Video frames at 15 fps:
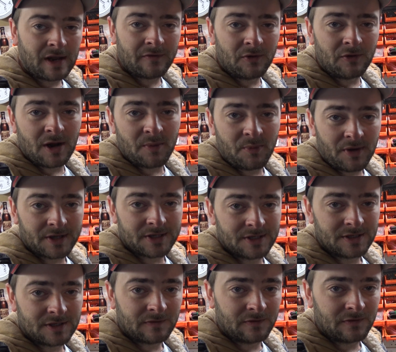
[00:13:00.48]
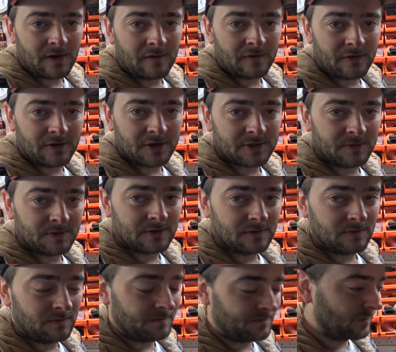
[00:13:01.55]
have all her presents from Father Christmas.
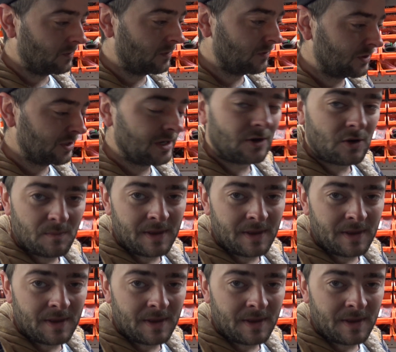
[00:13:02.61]
Well, she ain't got